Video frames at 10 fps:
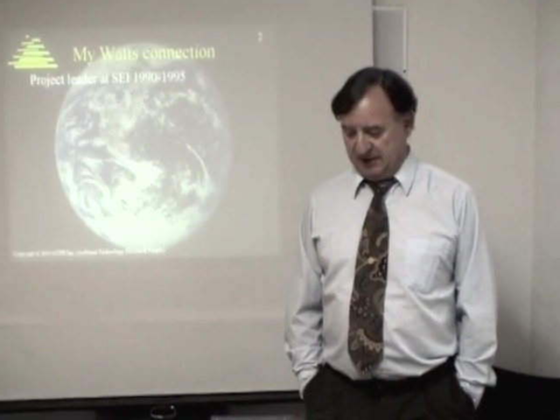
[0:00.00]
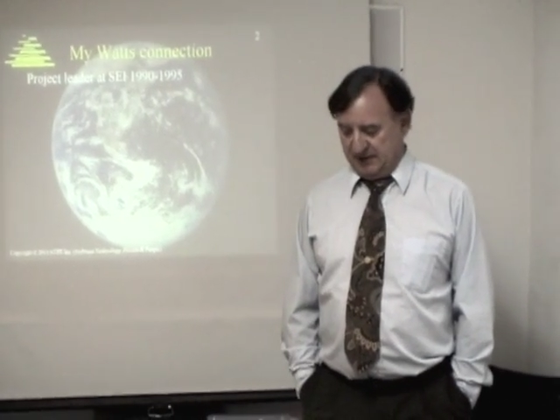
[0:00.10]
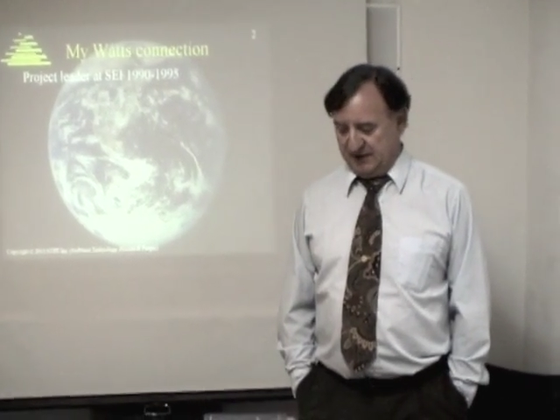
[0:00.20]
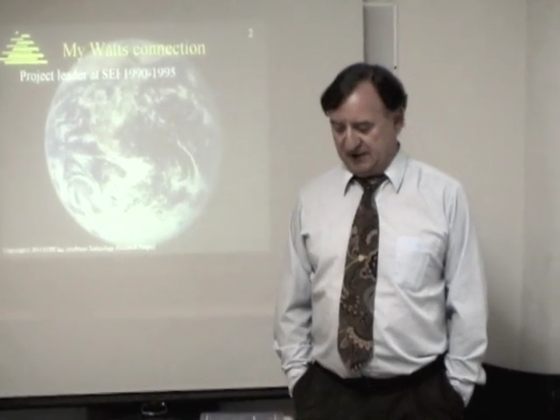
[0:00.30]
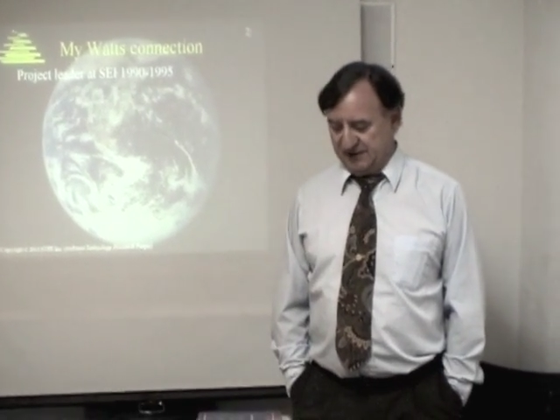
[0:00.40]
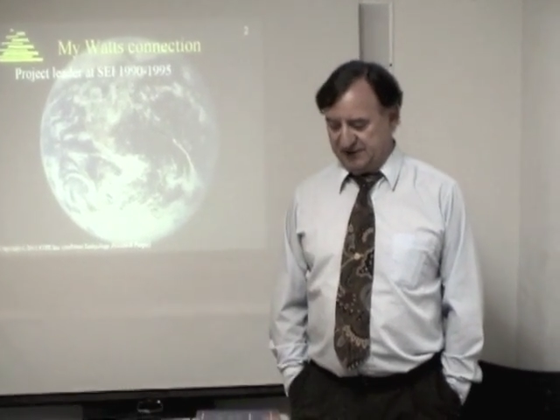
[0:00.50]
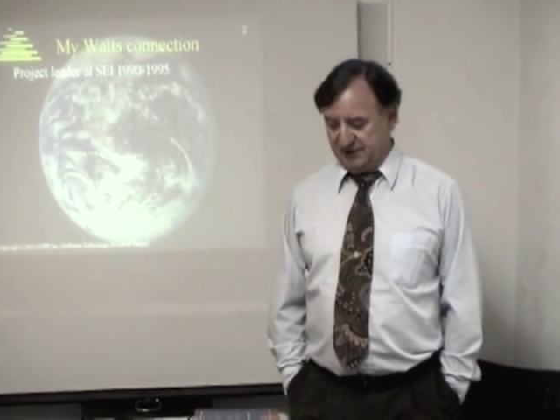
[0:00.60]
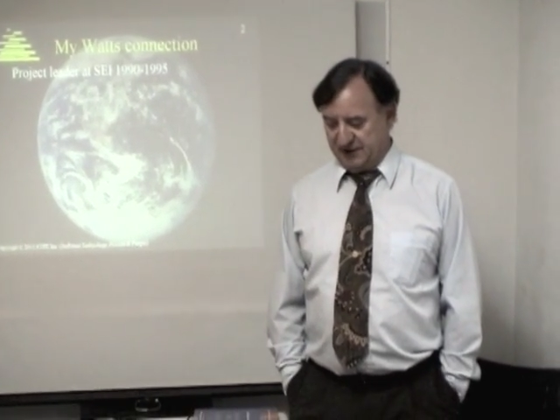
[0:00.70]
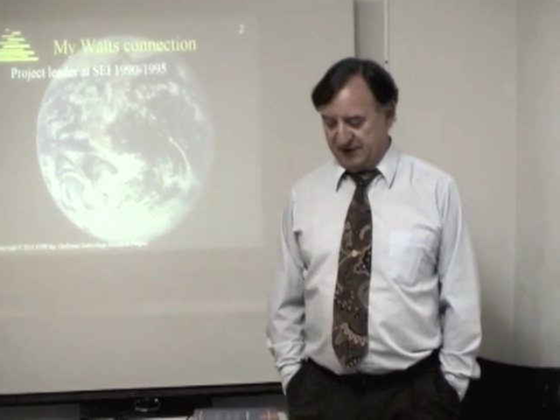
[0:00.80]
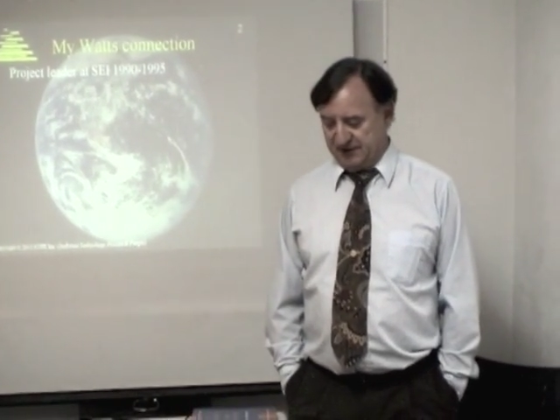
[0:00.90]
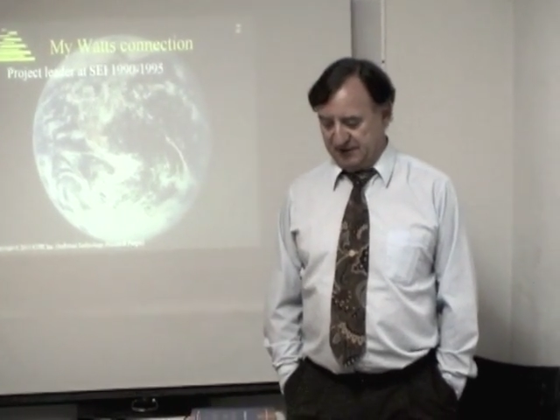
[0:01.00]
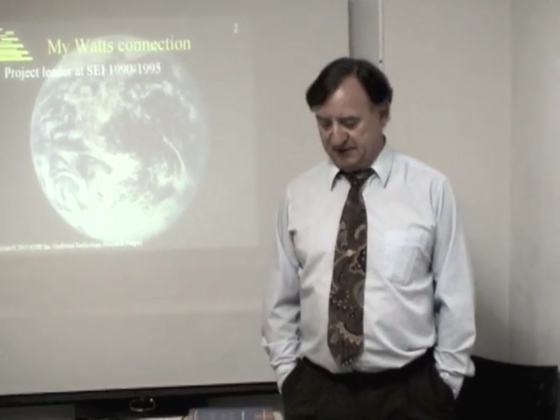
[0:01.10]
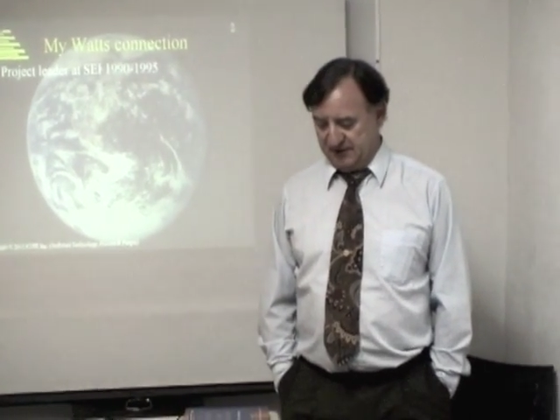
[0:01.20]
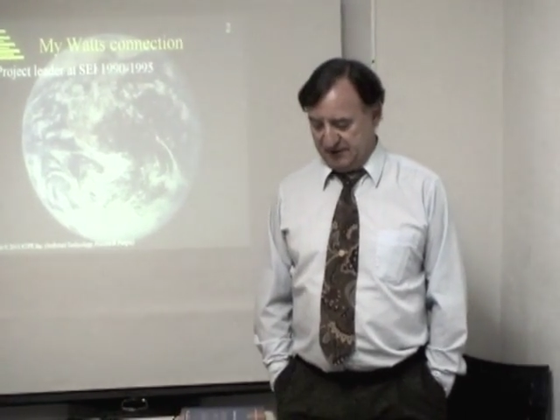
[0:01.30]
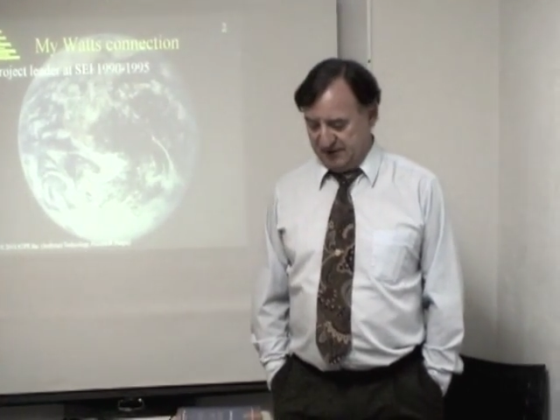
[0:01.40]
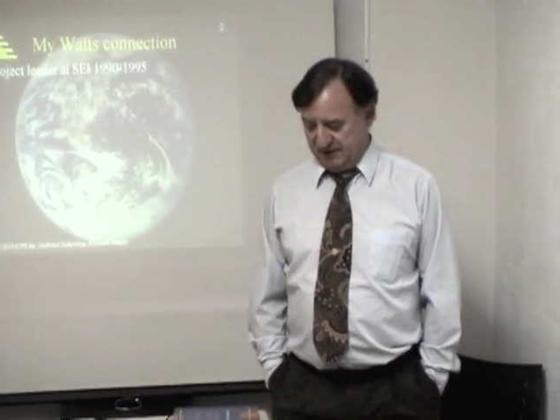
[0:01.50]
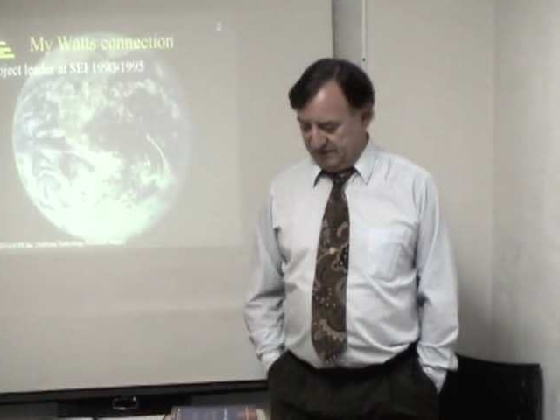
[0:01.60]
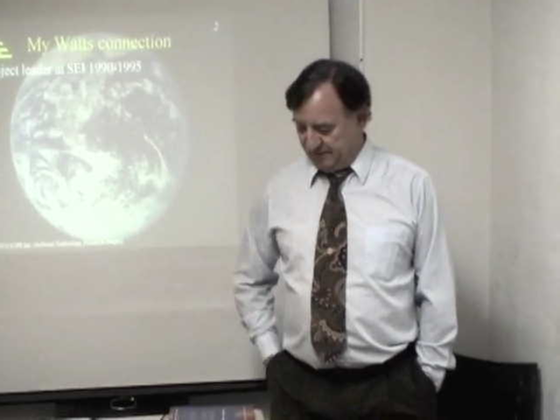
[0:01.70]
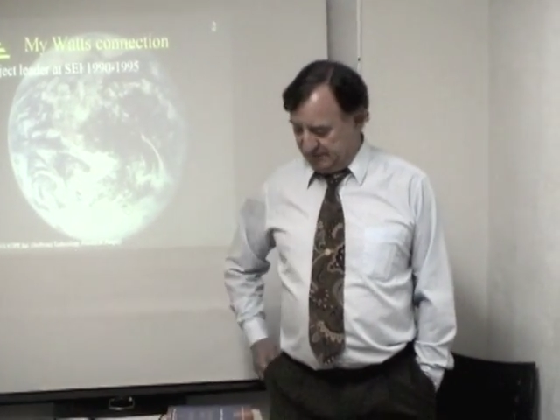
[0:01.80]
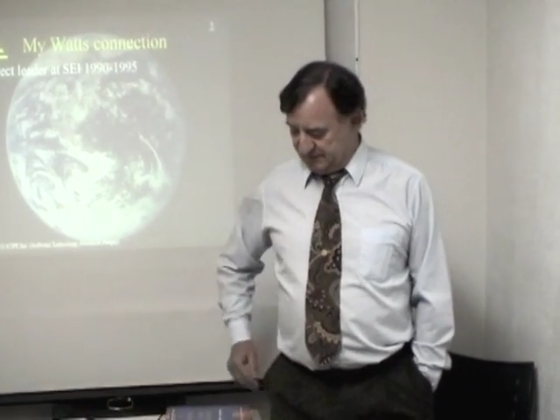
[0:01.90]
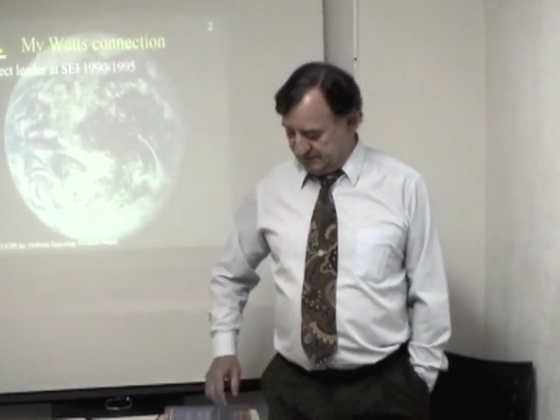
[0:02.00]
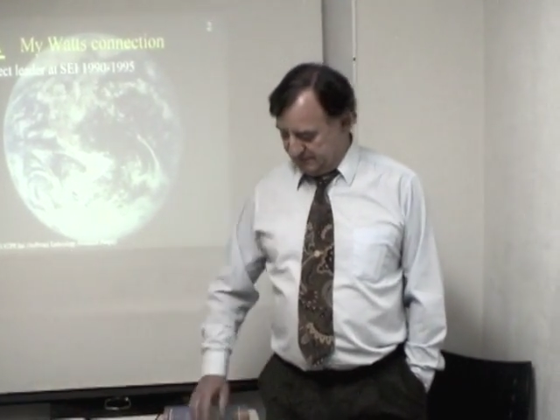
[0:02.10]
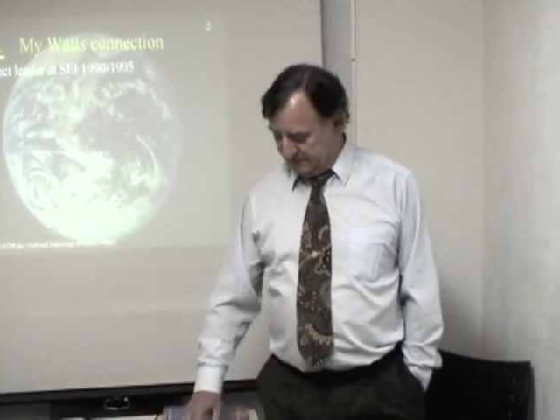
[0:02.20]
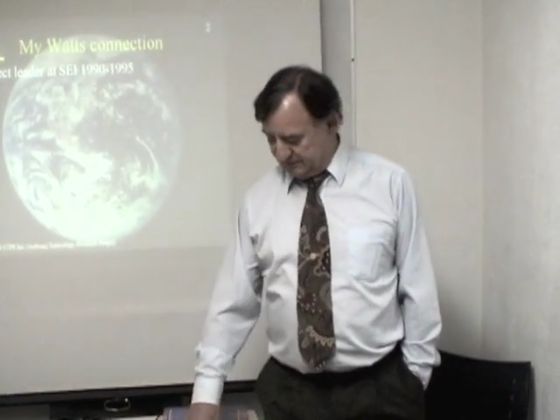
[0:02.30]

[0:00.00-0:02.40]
in 1990. This